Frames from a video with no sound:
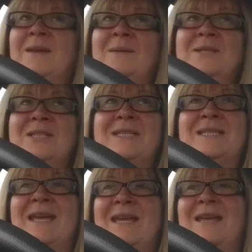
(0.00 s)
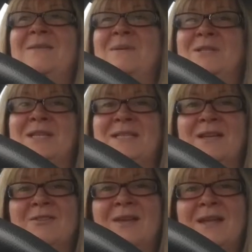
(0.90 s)
which is a
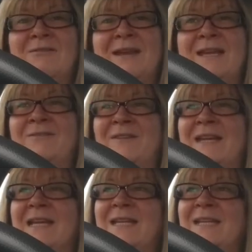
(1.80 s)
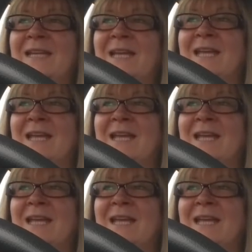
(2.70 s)
great feeling.